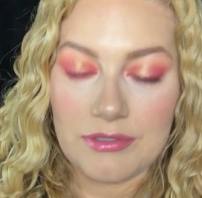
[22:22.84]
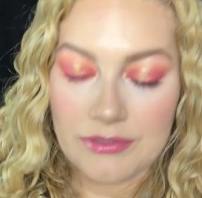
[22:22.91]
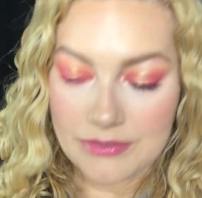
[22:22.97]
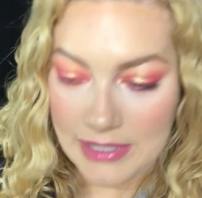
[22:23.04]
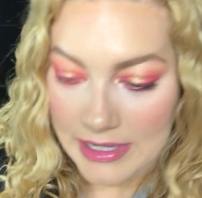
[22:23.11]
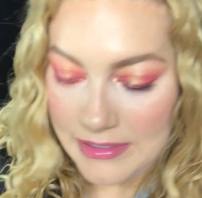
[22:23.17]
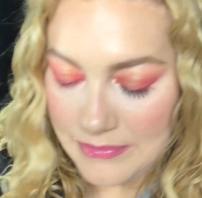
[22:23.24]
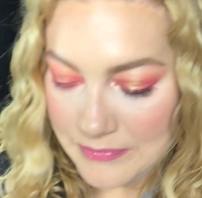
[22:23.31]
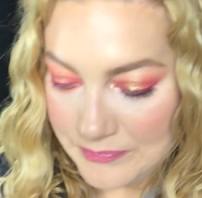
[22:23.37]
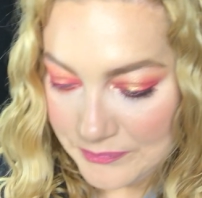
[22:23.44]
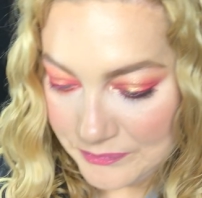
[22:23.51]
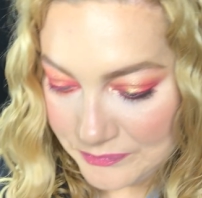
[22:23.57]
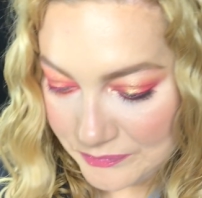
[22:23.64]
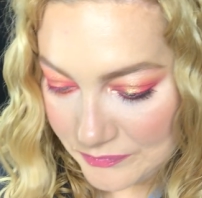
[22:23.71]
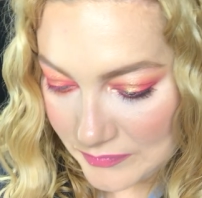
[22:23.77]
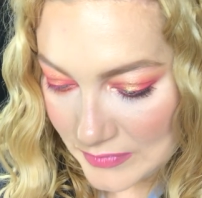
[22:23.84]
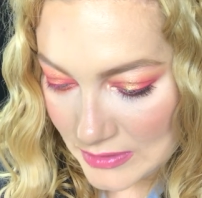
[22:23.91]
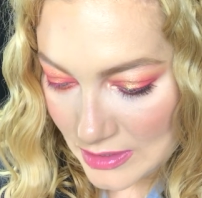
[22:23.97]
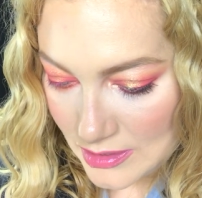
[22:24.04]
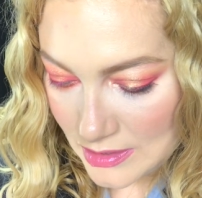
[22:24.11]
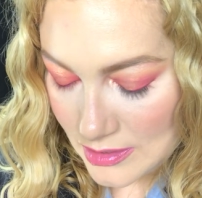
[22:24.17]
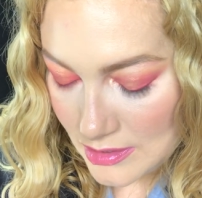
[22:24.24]
Okay.
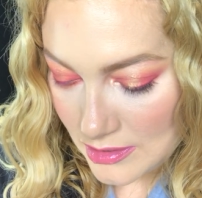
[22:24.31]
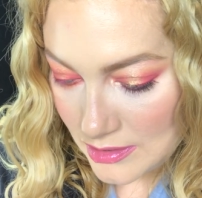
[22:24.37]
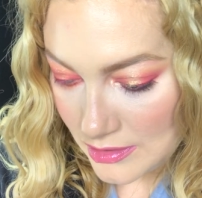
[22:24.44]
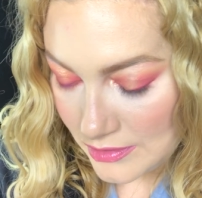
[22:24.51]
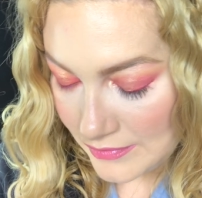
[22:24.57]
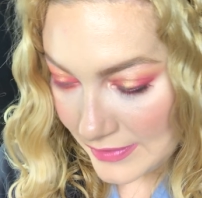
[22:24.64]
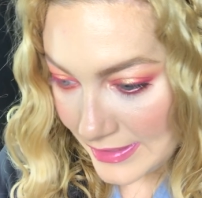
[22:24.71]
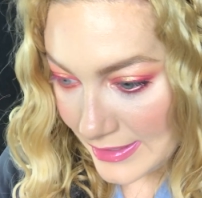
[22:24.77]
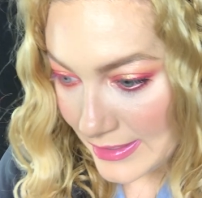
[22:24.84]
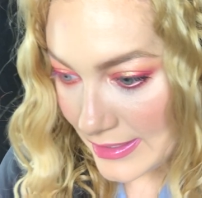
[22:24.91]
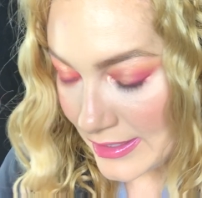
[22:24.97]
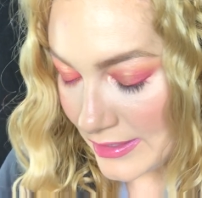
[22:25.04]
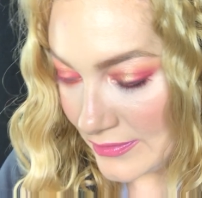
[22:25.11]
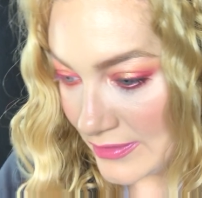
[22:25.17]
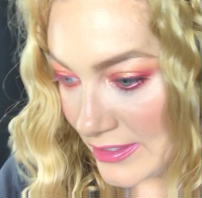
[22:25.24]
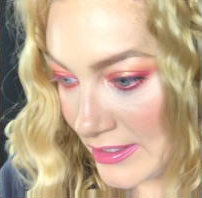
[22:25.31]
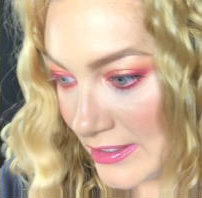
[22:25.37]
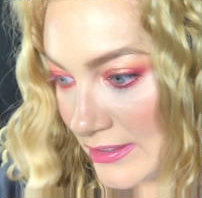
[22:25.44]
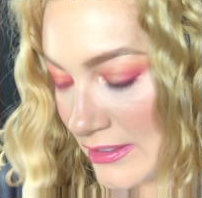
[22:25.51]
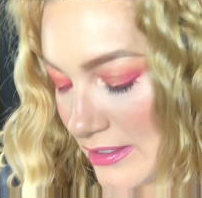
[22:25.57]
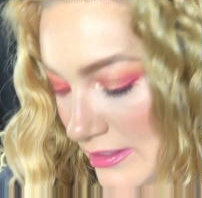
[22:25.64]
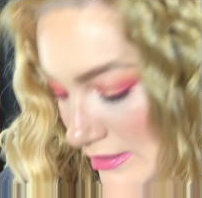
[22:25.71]
All right, and then